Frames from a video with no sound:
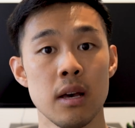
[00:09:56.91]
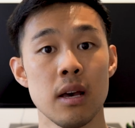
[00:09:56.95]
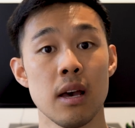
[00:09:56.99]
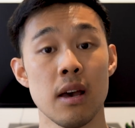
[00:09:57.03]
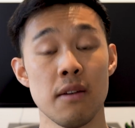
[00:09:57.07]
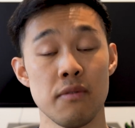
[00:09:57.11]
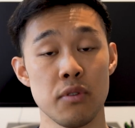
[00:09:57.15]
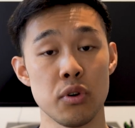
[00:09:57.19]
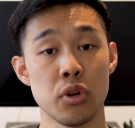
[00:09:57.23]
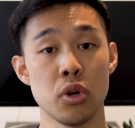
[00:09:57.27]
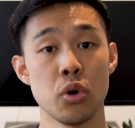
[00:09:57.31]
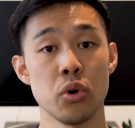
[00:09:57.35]

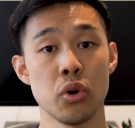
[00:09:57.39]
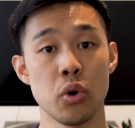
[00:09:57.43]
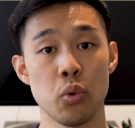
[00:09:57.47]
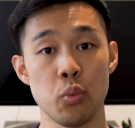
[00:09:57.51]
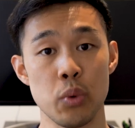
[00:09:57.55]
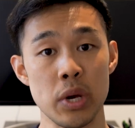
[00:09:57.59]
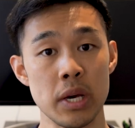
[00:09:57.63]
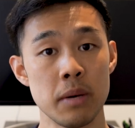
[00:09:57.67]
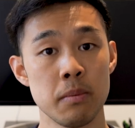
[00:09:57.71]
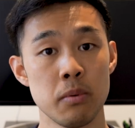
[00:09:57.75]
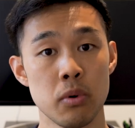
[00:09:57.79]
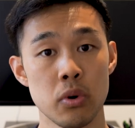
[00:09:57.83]
If you know your
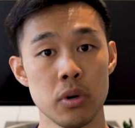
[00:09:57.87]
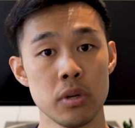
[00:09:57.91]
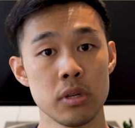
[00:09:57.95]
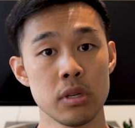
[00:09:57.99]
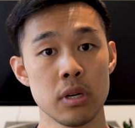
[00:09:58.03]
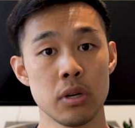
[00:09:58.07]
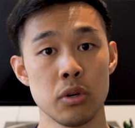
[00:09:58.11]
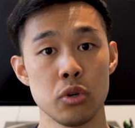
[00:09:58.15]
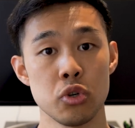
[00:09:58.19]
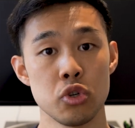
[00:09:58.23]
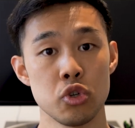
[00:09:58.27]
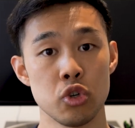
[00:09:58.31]
weak points
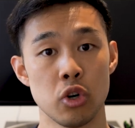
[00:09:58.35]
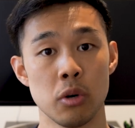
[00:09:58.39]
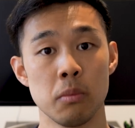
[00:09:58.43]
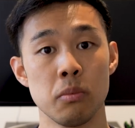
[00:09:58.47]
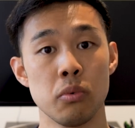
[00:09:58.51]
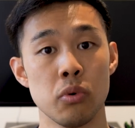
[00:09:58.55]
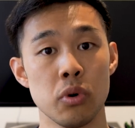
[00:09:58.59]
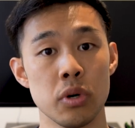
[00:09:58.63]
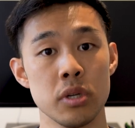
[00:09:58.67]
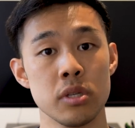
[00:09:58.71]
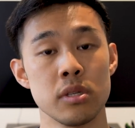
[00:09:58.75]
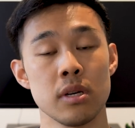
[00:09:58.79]
and your strong
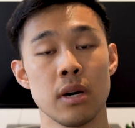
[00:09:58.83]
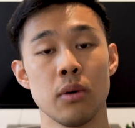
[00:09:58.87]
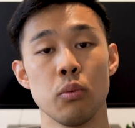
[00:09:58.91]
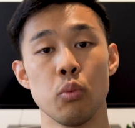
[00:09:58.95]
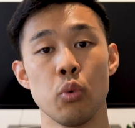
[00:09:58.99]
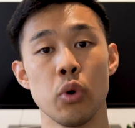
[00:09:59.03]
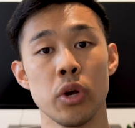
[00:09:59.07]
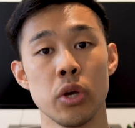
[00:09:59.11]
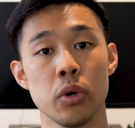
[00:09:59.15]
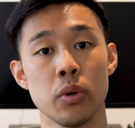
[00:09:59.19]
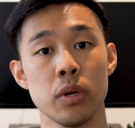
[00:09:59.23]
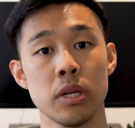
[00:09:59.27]
points and
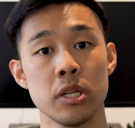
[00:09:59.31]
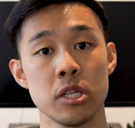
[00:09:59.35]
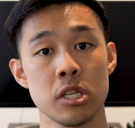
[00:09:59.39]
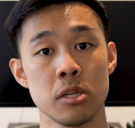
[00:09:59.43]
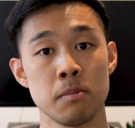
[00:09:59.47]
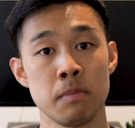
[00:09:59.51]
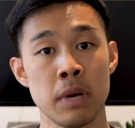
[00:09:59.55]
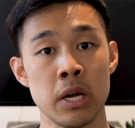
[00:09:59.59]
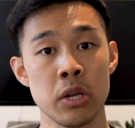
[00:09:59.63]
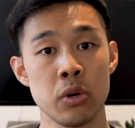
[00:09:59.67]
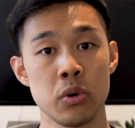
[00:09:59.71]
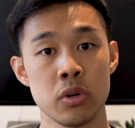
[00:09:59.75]
where you need to
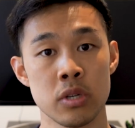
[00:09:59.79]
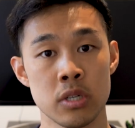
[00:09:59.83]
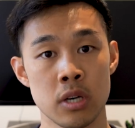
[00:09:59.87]
spend your